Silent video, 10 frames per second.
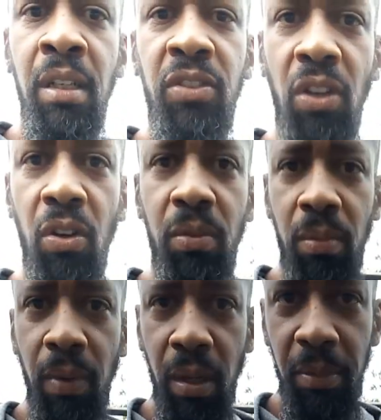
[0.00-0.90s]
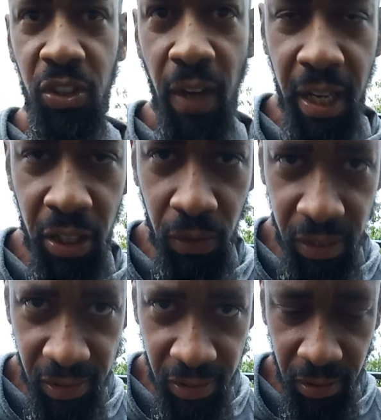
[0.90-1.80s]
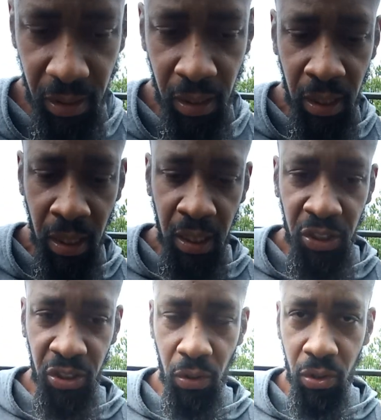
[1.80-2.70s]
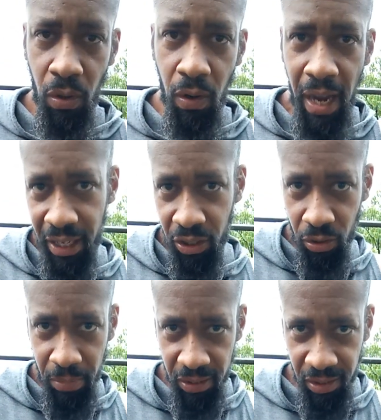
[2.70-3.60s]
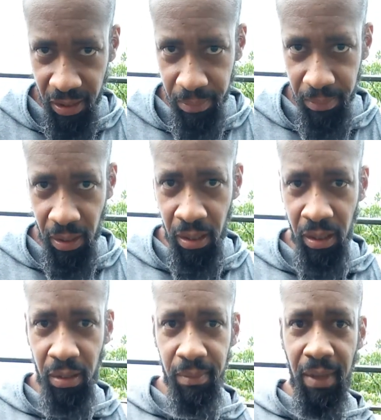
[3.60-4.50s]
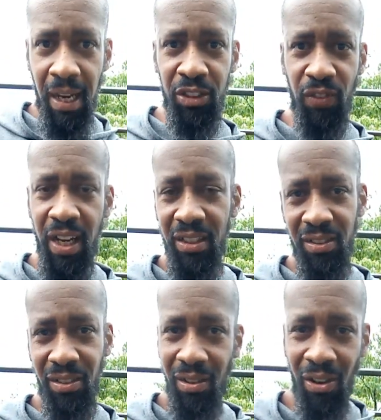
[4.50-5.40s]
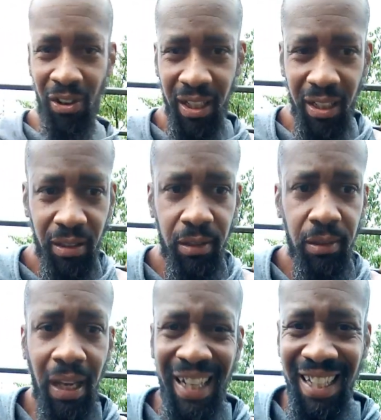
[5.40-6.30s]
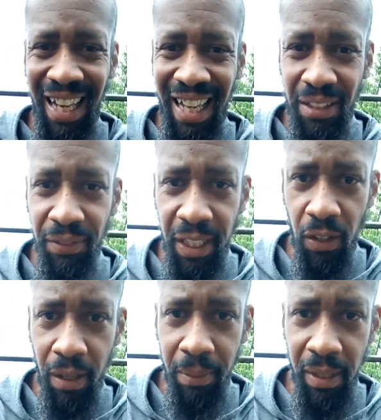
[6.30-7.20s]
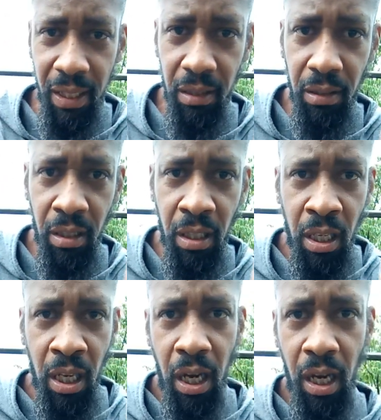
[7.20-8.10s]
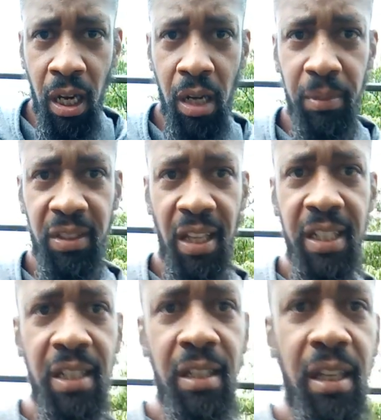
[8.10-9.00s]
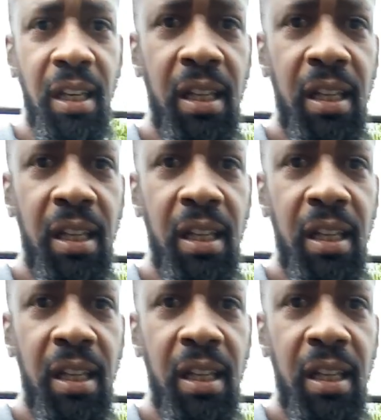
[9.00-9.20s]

So what I'm gonna try to do is show you all how to do a muscle up. I tried this earlier. I didn't like the video I made because I didn't